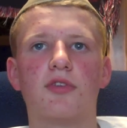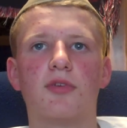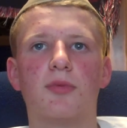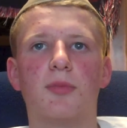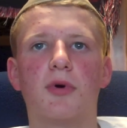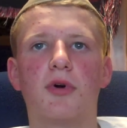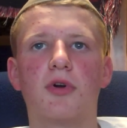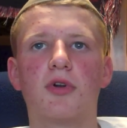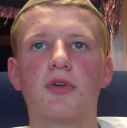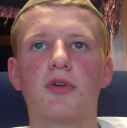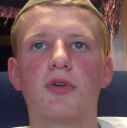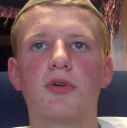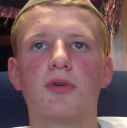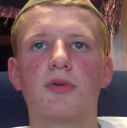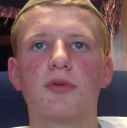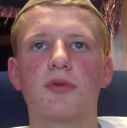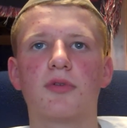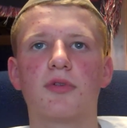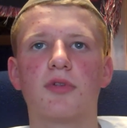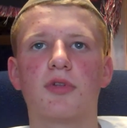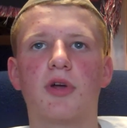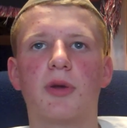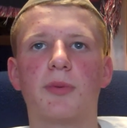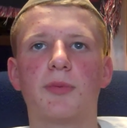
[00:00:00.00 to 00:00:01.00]
Tomorrow,
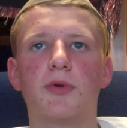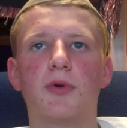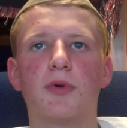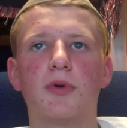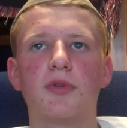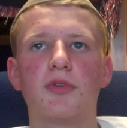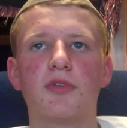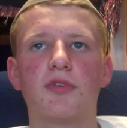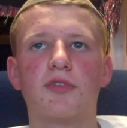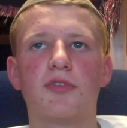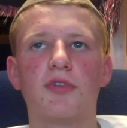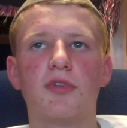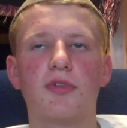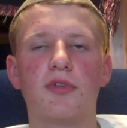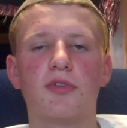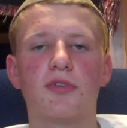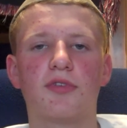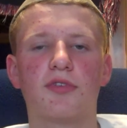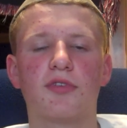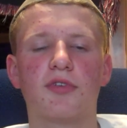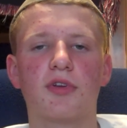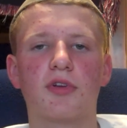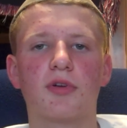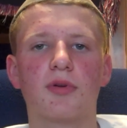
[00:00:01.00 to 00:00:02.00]
I'm going to steal
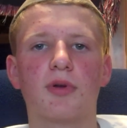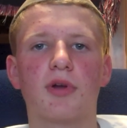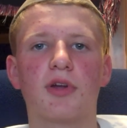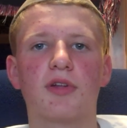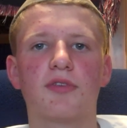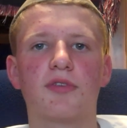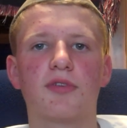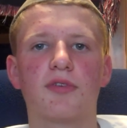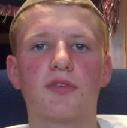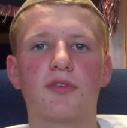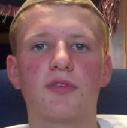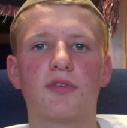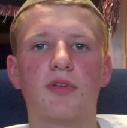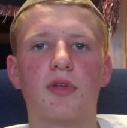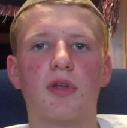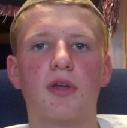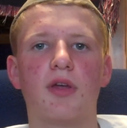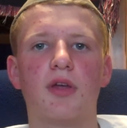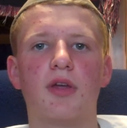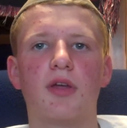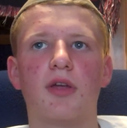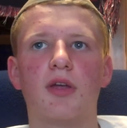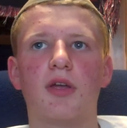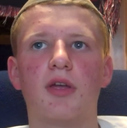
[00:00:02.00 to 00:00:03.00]
his cigarettes
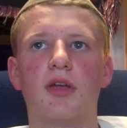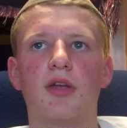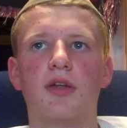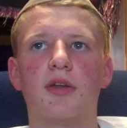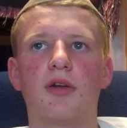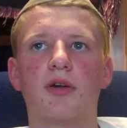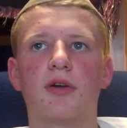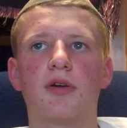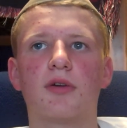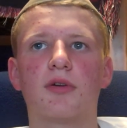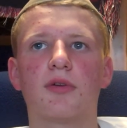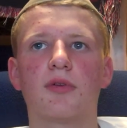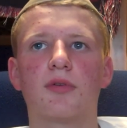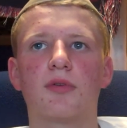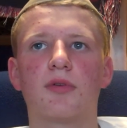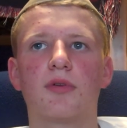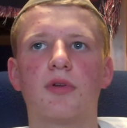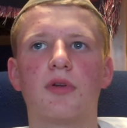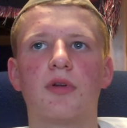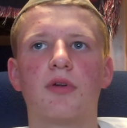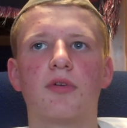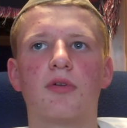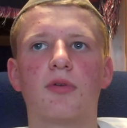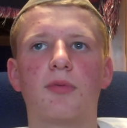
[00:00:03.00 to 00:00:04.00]
and,
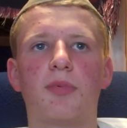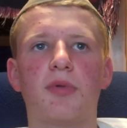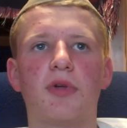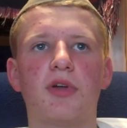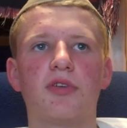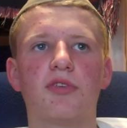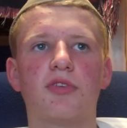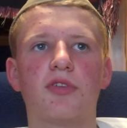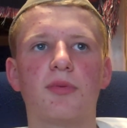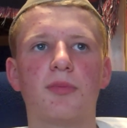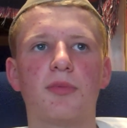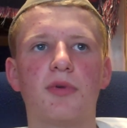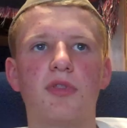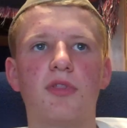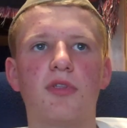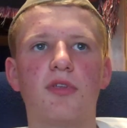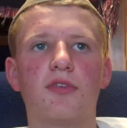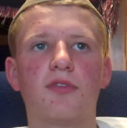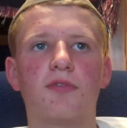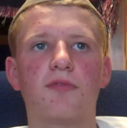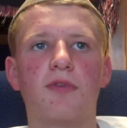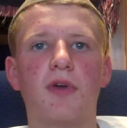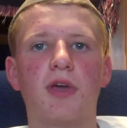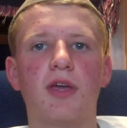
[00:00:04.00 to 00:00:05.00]
replace them with
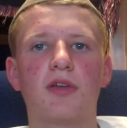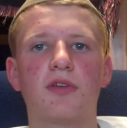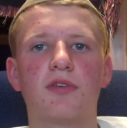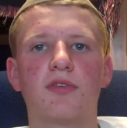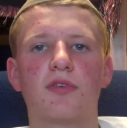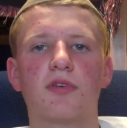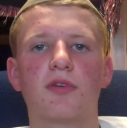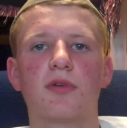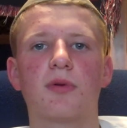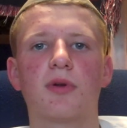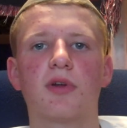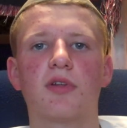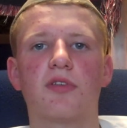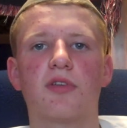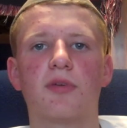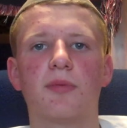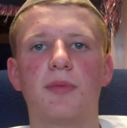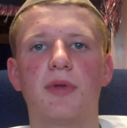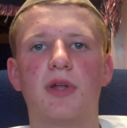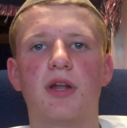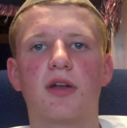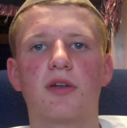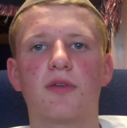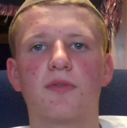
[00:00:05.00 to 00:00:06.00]
these fake cigarettes
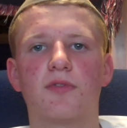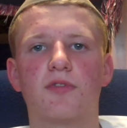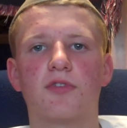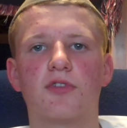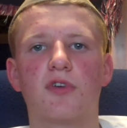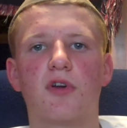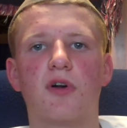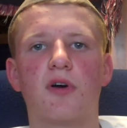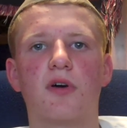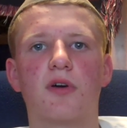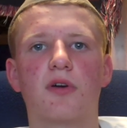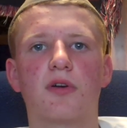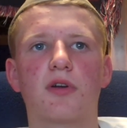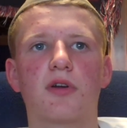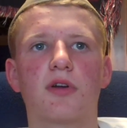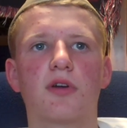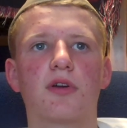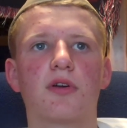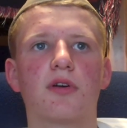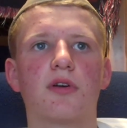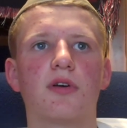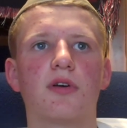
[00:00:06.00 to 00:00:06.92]
I made out of chalk.